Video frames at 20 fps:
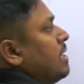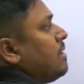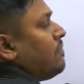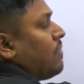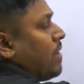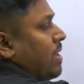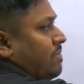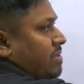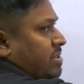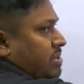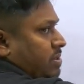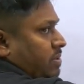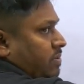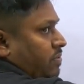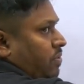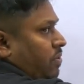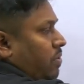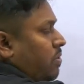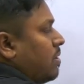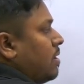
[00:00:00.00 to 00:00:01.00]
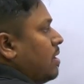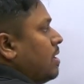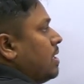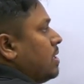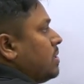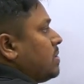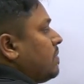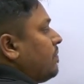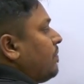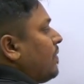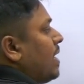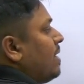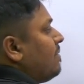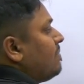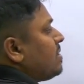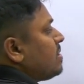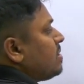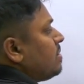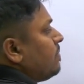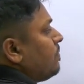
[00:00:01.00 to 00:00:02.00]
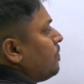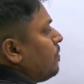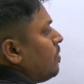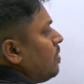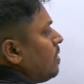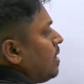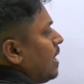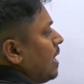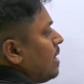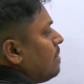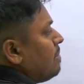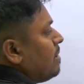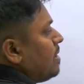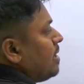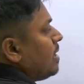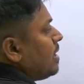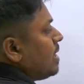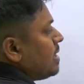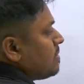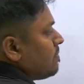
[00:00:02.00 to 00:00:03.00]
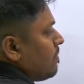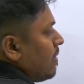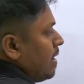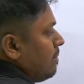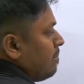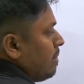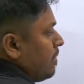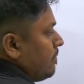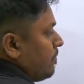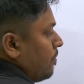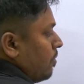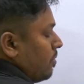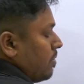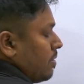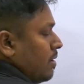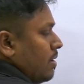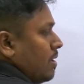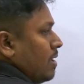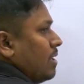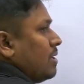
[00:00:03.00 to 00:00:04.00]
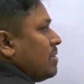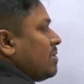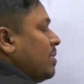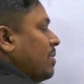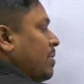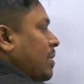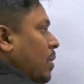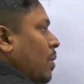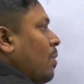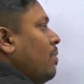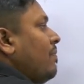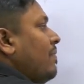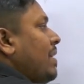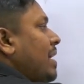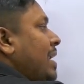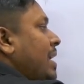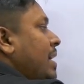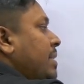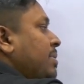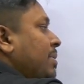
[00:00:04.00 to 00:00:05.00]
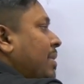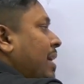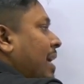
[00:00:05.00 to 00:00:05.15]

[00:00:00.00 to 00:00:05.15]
here, 5:4. So 5:4 can be written as 5/4. So now we need to